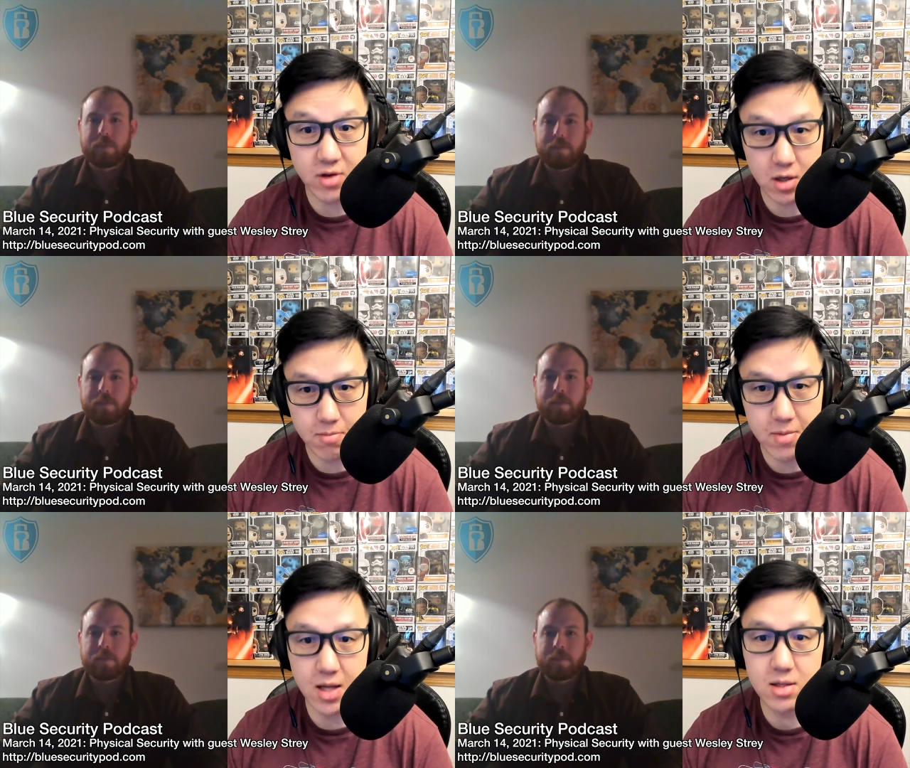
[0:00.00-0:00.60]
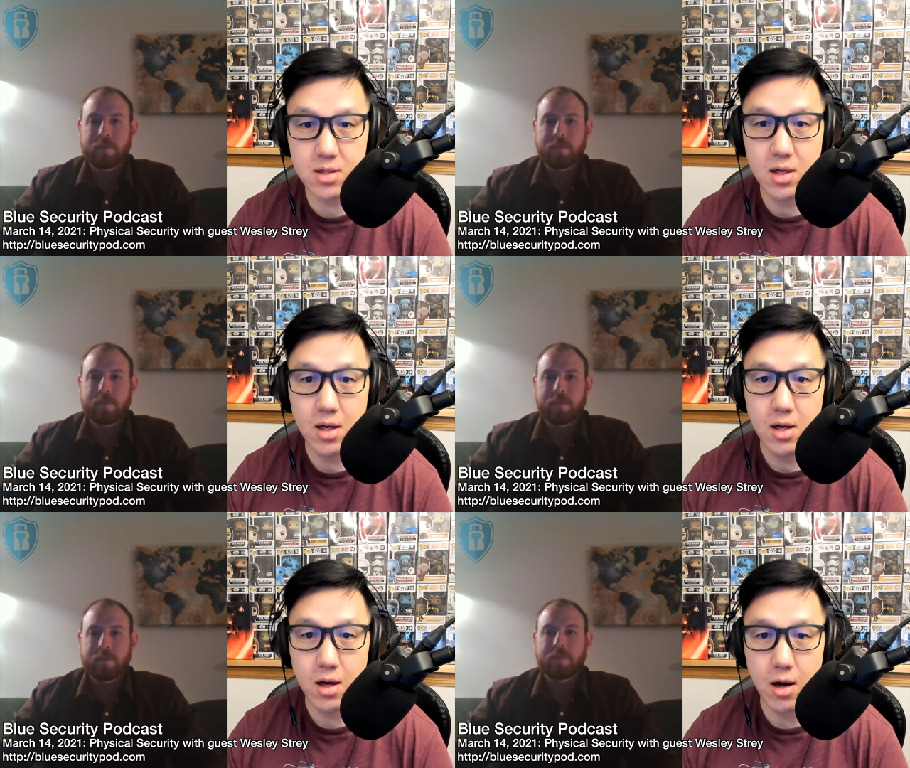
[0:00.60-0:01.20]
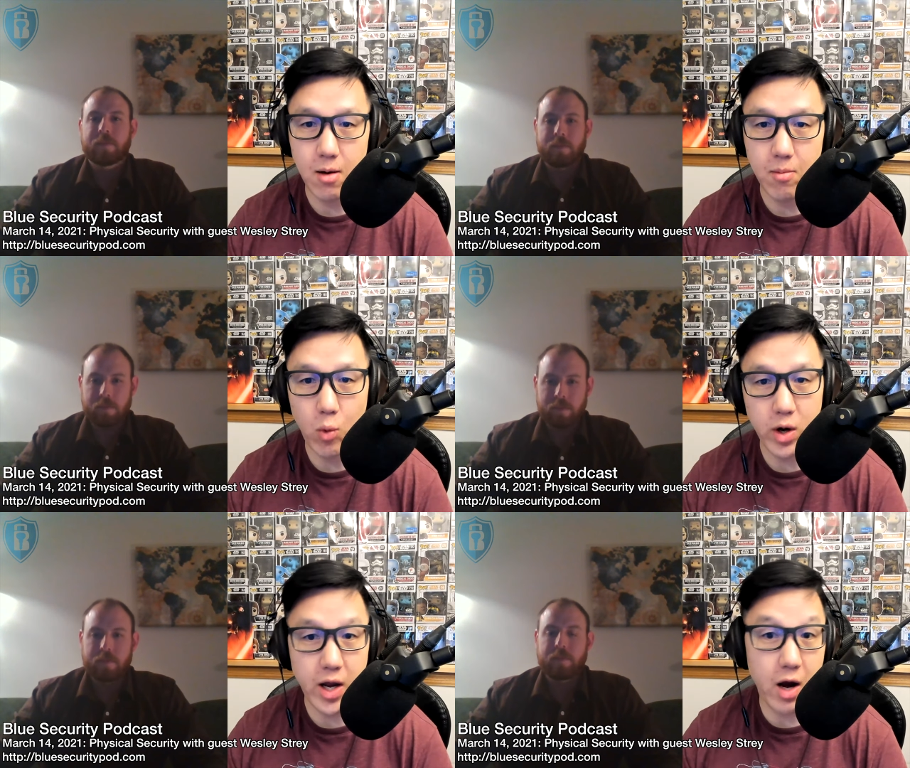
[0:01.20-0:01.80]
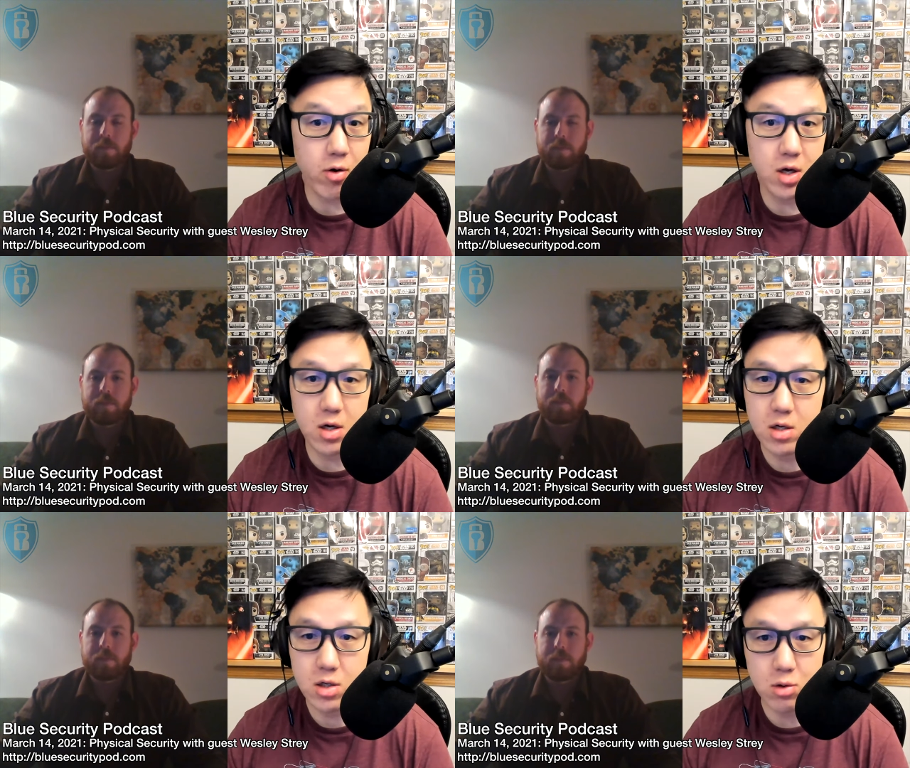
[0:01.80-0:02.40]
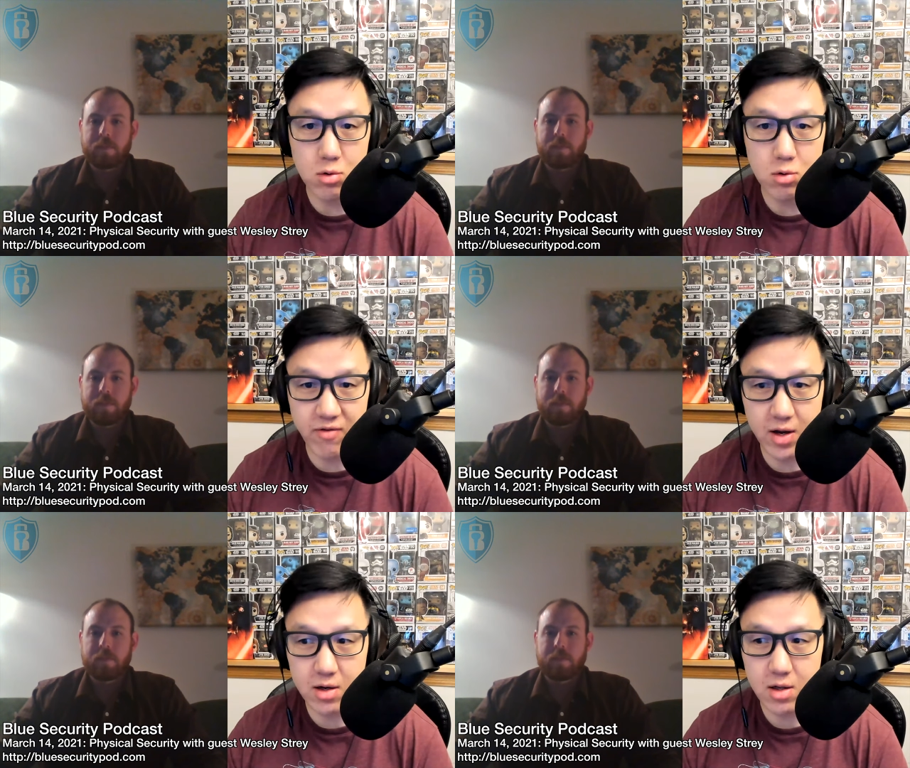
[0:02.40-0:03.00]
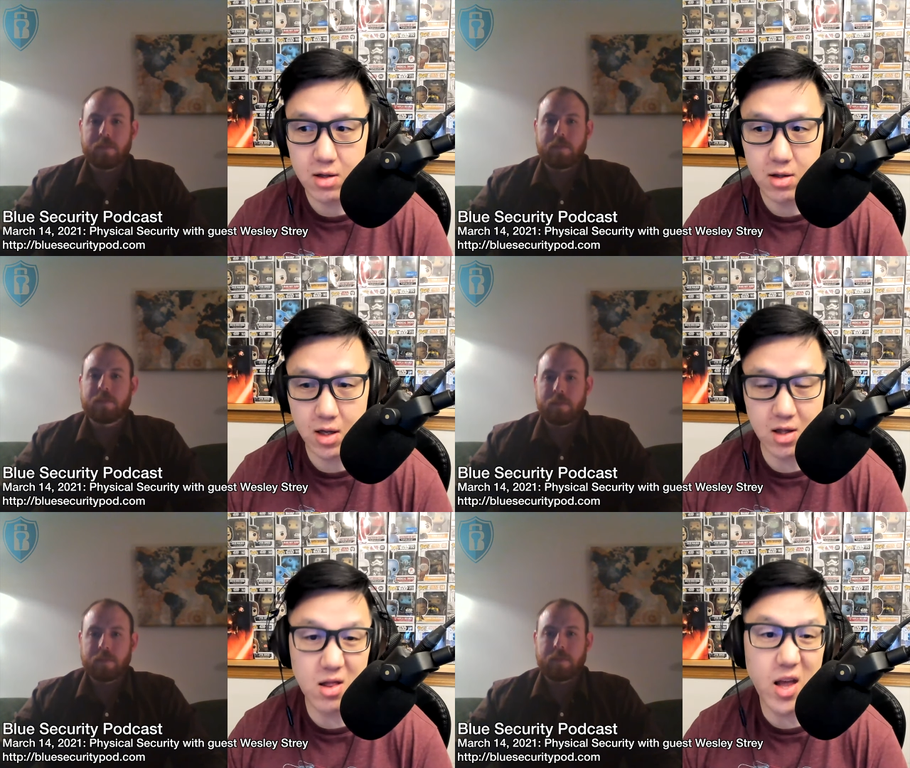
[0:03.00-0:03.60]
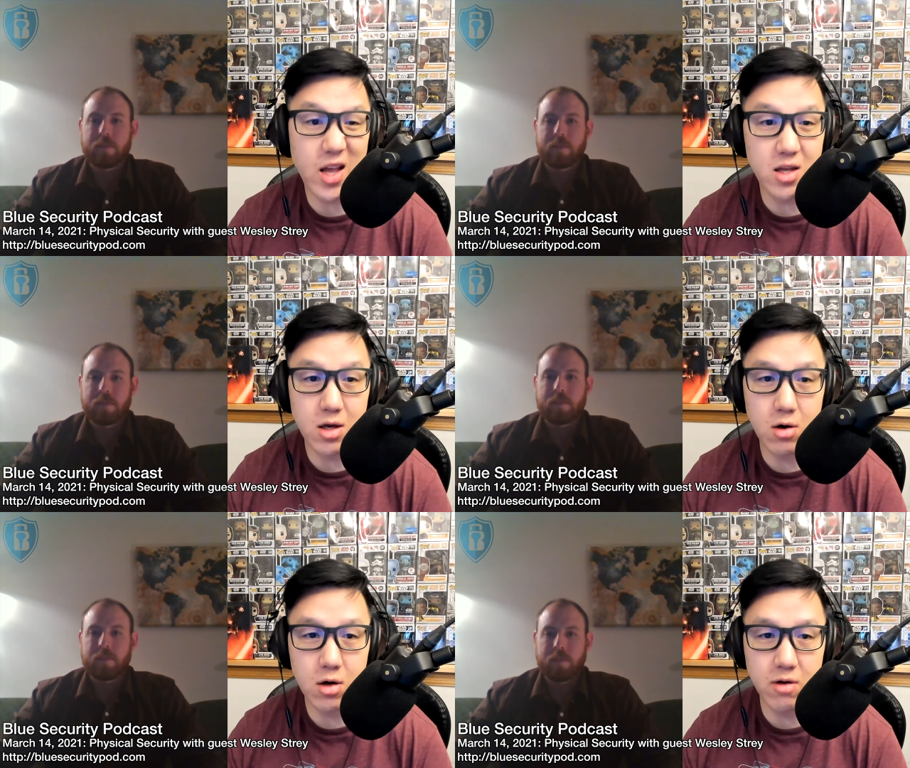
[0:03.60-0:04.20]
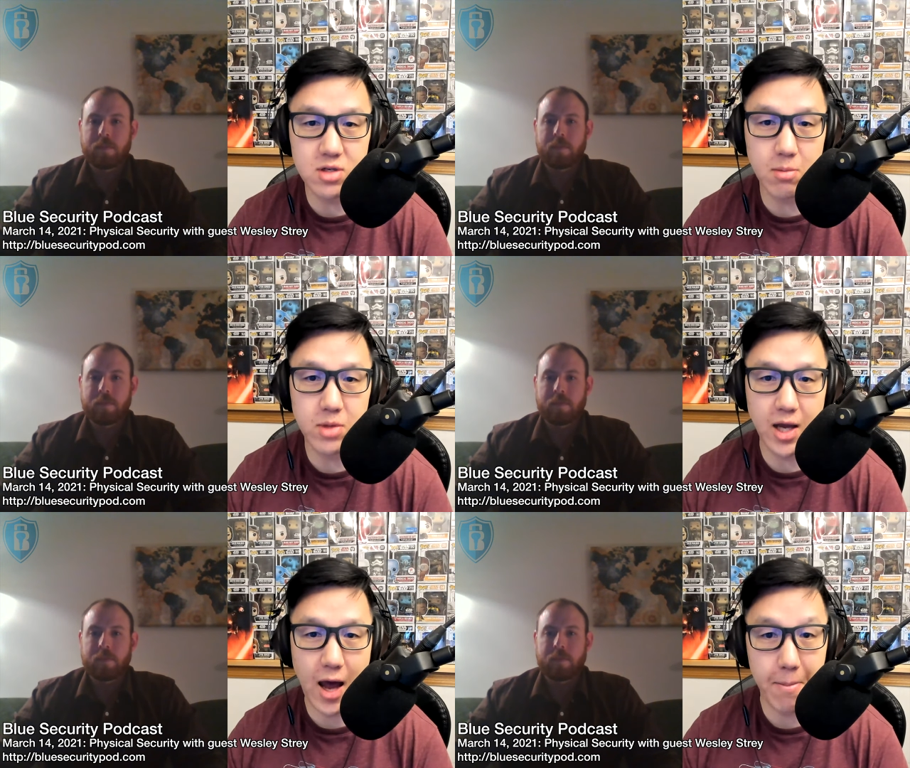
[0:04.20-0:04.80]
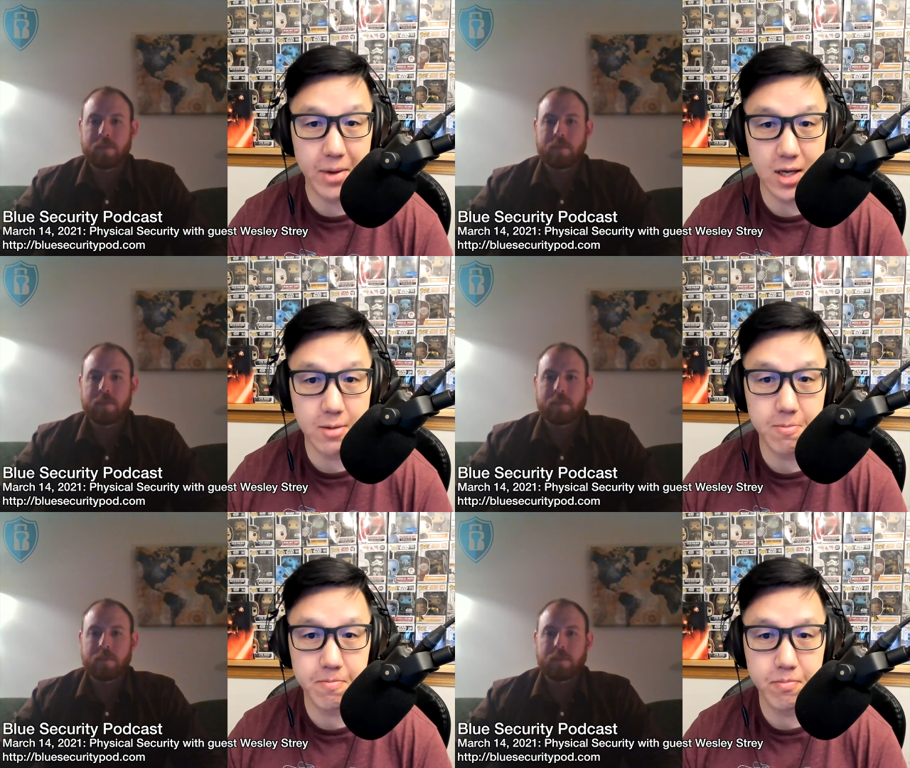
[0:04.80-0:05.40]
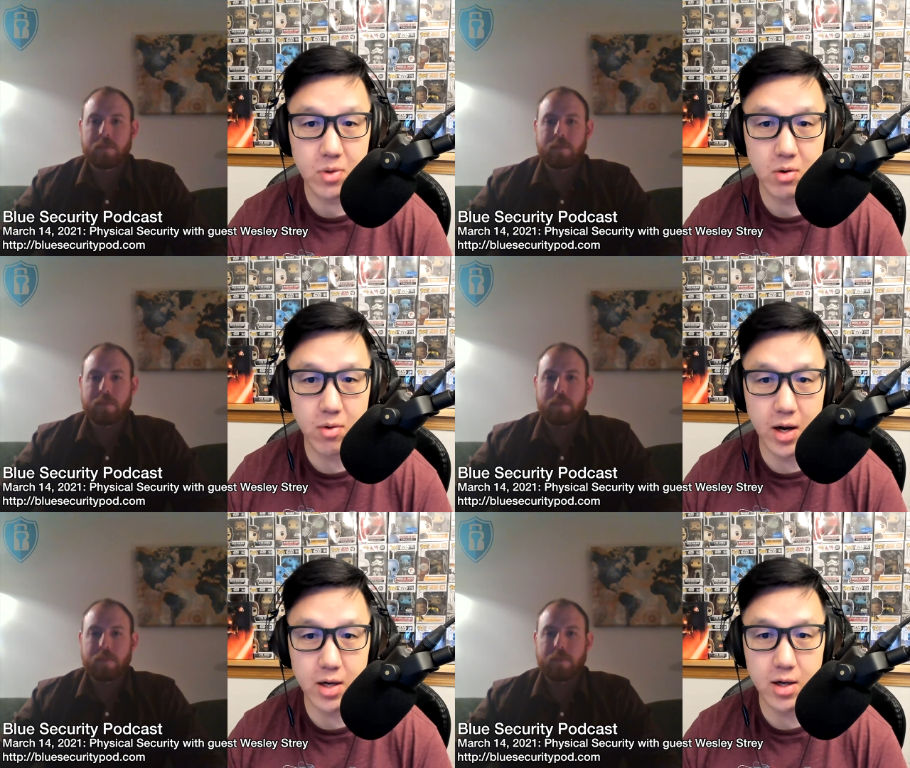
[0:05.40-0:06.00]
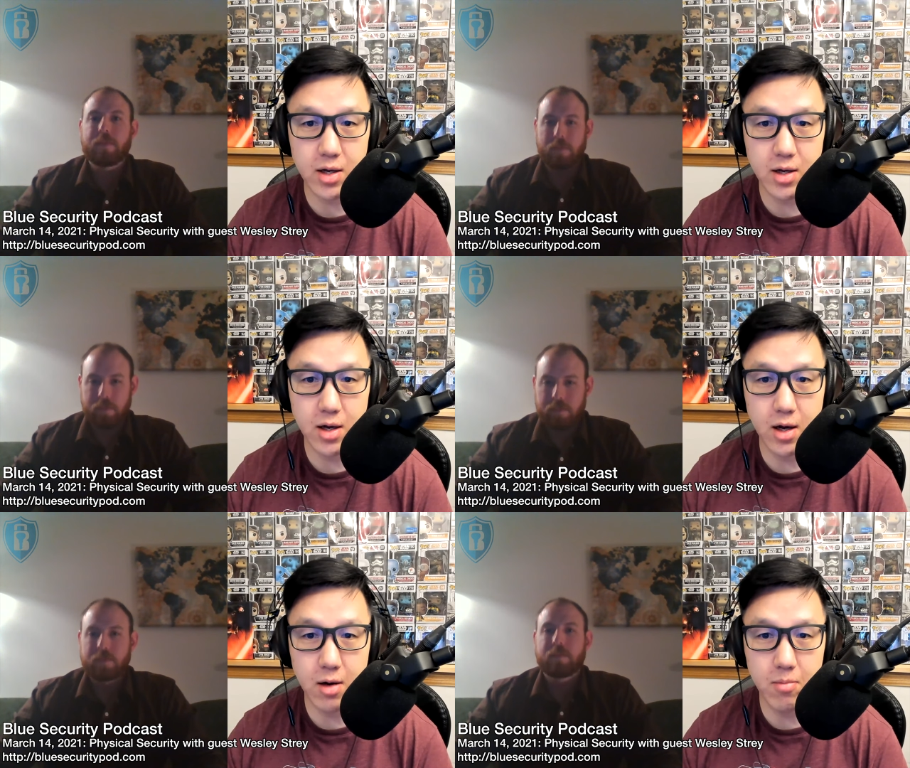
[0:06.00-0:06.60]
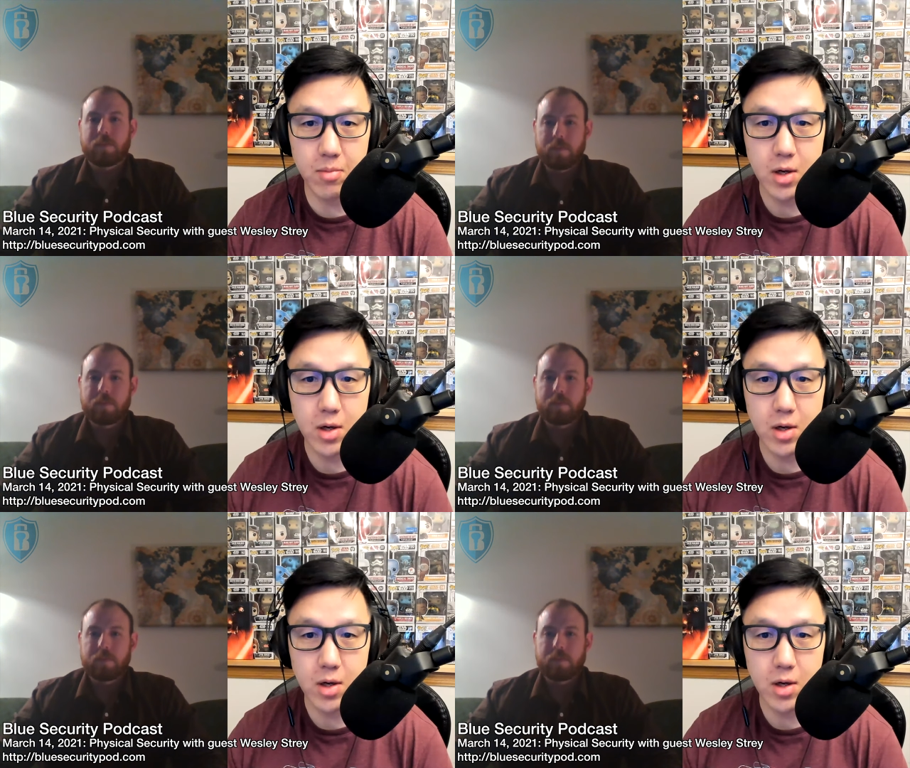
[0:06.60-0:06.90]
Speaker 1: to commit, um, what area you live in, like the likelihood of something happening, right? Um,